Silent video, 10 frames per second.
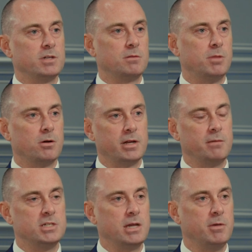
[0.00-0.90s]
whistleblower
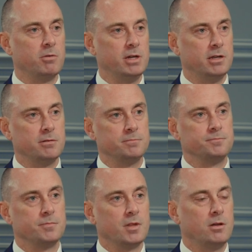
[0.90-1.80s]
named Jamie Reed,
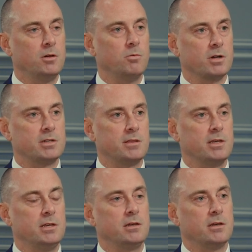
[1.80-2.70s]
who worked at
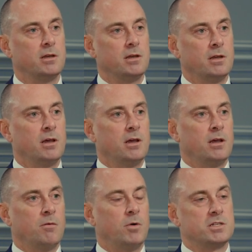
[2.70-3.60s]
the
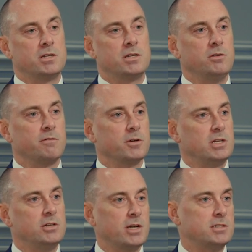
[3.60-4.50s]
Washington
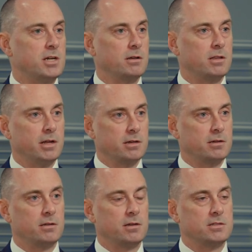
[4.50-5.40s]
University Transgender Clinic
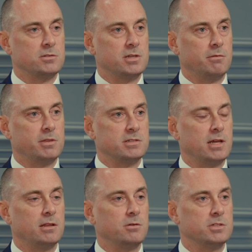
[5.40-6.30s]
associated with the
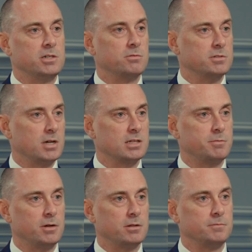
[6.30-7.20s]
St. Louis Children's
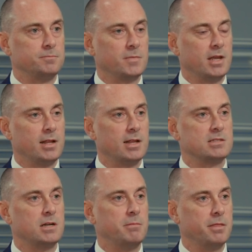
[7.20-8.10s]
Hospital. And less
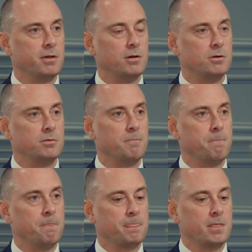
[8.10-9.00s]
than a month ago,
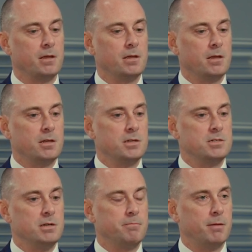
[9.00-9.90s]

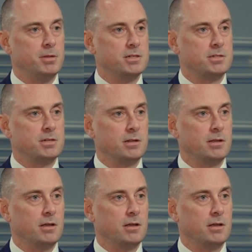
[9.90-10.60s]
she published